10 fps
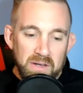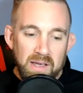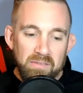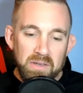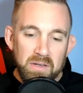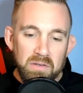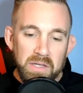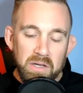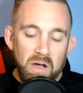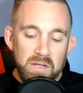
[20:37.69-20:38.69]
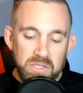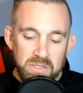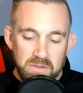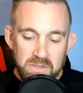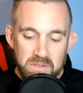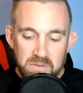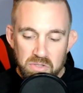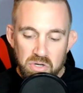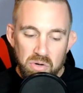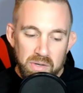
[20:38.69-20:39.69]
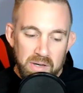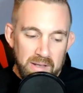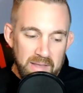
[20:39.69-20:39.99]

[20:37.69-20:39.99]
than having a clean conscience you know and, exactly.